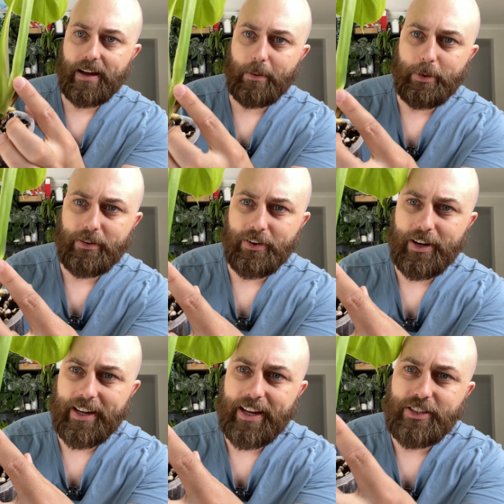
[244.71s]
a bit of
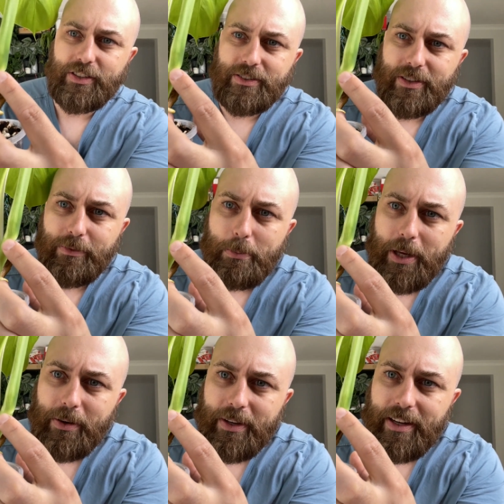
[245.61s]
variegation sort of
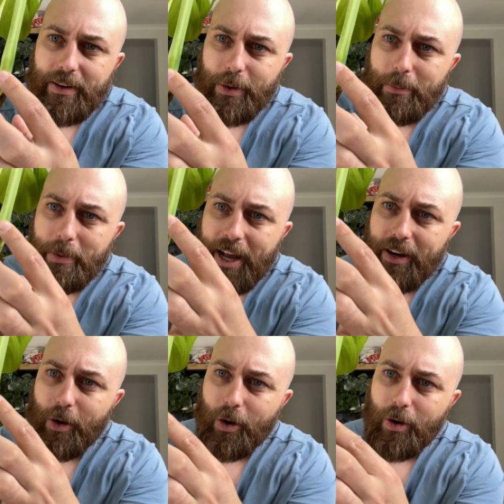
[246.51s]
appearing here on the back
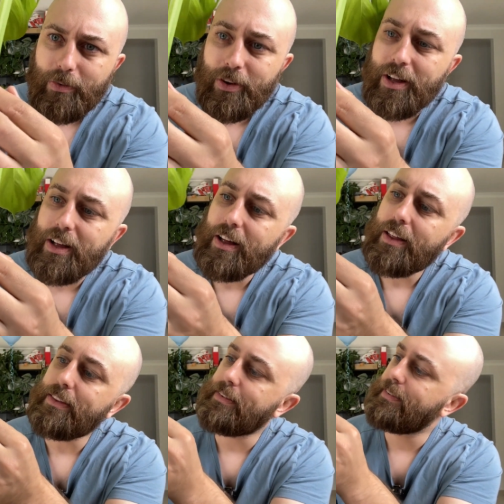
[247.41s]
of the